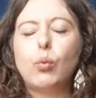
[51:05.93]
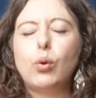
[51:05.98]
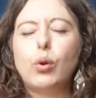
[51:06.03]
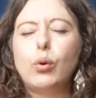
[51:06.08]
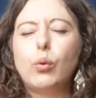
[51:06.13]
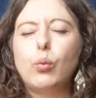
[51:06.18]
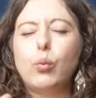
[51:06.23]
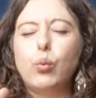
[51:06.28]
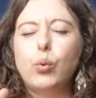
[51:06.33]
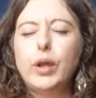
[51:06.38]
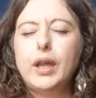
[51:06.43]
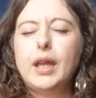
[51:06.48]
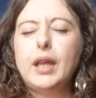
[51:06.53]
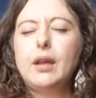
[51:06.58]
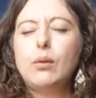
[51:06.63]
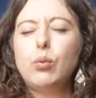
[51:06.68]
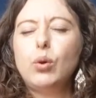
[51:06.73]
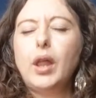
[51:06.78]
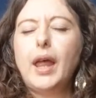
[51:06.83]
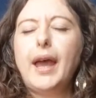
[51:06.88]
we
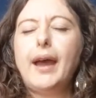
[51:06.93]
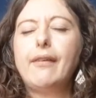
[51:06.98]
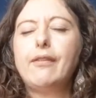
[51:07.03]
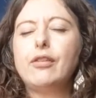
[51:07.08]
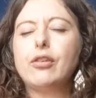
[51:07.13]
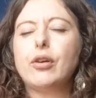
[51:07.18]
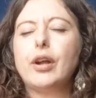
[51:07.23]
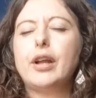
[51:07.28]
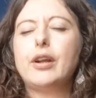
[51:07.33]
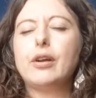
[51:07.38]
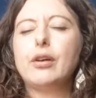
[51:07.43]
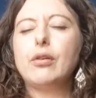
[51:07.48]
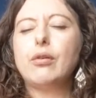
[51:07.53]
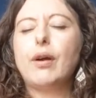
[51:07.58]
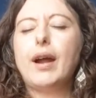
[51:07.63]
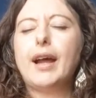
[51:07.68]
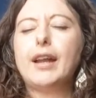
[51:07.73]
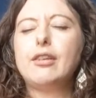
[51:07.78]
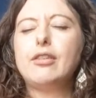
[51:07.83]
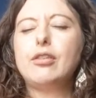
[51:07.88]
will have greater
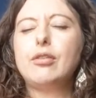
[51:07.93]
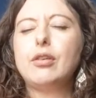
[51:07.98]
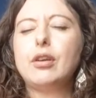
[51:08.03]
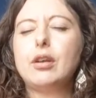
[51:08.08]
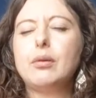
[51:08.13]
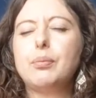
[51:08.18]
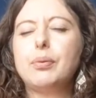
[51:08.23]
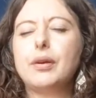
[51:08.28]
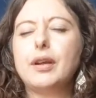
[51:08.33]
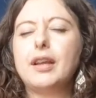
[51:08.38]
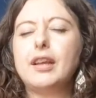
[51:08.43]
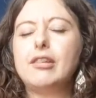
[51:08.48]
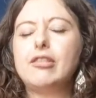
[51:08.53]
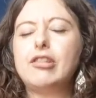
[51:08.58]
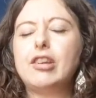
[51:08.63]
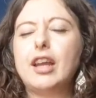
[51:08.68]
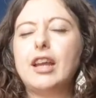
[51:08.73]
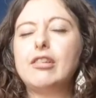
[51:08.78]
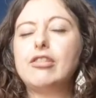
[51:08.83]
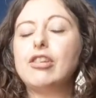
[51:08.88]
gratitude and
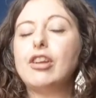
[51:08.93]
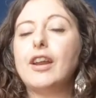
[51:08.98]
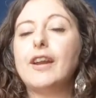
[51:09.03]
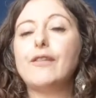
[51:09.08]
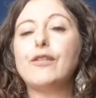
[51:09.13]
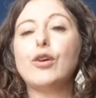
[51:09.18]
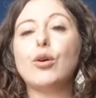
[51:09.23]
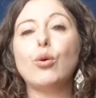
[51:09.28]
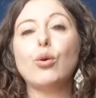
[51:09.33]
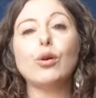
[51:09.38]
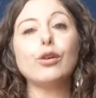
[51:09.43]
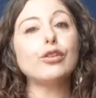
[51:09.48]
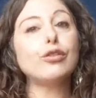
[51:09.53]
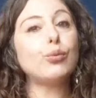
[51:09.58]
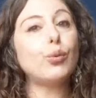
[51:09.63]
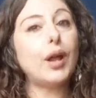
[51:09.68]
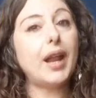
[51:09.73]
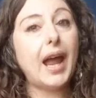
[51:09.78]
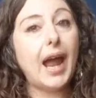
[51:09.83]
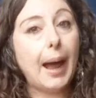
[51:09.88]
appreciation. And of course,
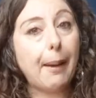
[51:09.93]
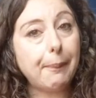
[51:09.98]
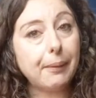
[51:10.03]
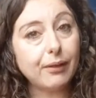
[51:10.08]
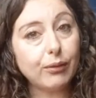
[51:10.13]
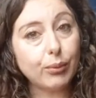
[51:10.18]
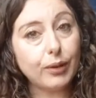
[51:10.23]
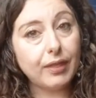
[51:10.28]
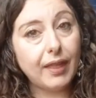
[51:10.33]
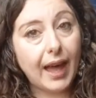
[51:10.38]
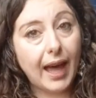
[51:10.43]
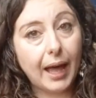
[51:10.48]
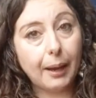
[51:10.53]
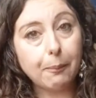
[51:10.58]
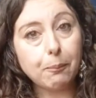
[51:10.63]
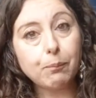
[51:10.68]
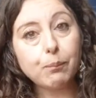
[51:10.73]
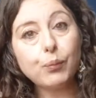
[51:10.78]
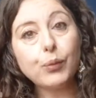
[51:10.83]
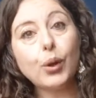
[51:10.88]
what happens with that?
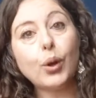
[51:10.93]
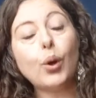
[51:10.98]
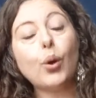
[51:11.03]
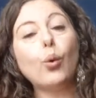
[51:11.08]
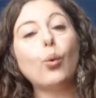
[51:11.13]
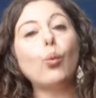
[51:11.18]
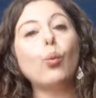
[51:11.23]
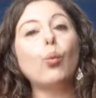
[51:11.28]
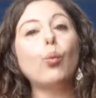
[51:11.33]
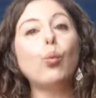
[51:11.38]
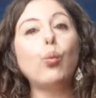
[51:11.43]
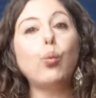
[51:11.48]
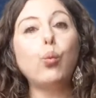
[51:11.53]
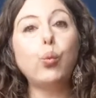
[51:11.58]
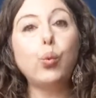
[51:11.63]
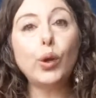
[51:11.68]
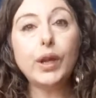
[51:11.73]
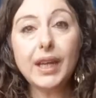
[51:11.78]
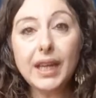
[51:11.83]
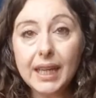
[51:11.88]

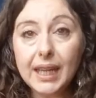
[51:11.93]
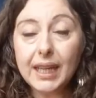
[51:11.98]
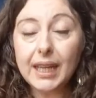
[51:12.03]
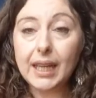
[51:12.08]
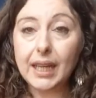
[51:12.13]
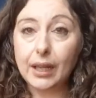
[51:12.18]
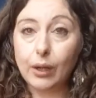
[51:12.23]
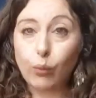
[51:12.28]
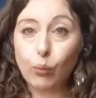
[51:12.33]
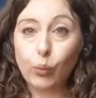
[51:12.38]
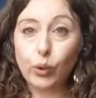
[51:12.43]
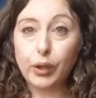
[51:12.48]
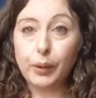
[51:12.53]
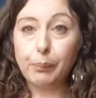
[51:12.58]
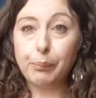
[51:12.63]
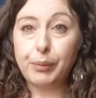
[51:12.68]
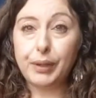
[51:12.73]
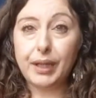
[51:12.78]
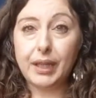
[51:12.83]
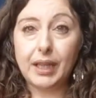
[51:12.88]
We will
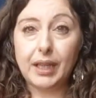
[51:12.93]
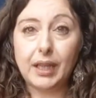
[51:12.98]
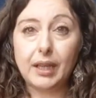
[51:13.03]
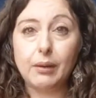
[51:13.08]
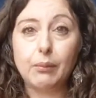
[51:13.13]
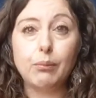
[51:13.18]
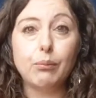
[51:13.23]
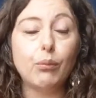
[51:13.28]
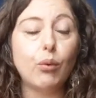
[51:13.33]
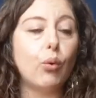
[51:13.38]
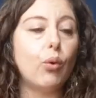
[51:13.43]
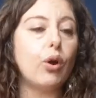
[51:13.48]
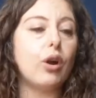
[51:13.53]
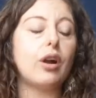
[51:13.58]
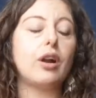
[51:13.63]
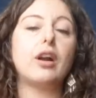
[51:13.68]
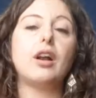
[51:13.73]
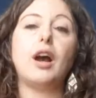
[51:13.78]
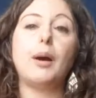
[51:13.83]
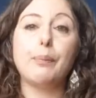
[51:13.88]
be
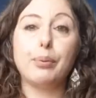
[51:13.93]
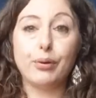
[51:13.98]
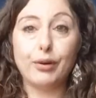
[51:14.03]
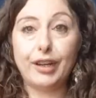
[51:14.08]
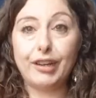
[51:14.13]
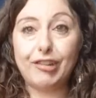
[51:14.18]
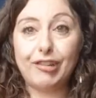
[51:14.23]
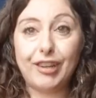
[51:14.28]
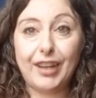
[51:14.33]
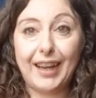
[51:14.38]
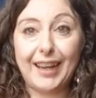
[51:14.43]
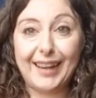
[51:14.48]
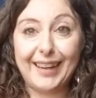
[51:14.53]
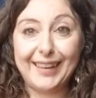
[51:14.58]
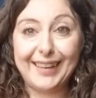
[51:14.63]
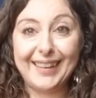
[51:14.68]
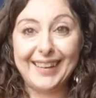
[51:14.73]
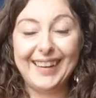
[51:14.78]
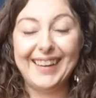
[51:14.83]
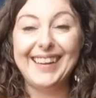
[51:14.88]
more appreciated
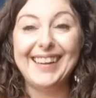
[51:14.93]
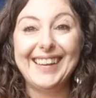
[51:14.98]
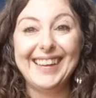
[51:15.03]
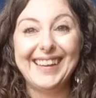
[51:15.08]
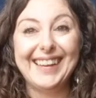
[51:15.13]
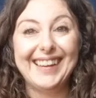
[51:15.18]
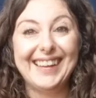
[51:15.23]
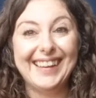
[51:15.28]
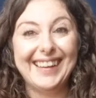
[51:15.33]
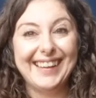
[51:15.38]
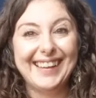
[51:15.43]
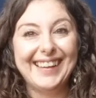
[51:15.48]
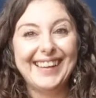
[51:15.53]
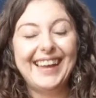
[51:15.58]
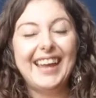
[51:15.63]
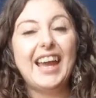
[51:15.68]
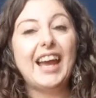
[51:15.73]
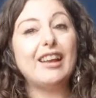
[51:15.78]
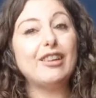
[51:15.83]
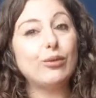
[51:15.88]

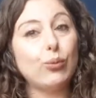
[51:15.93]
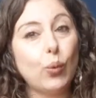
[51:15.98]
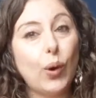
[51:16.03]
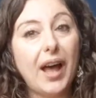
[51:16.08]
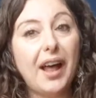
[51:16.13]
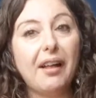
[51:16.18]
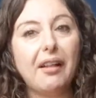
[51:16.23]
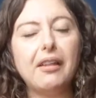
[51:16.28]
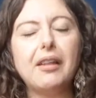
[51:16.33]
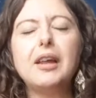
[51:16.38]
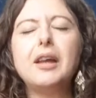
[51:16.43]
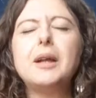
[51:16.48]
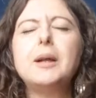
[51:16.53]
as well.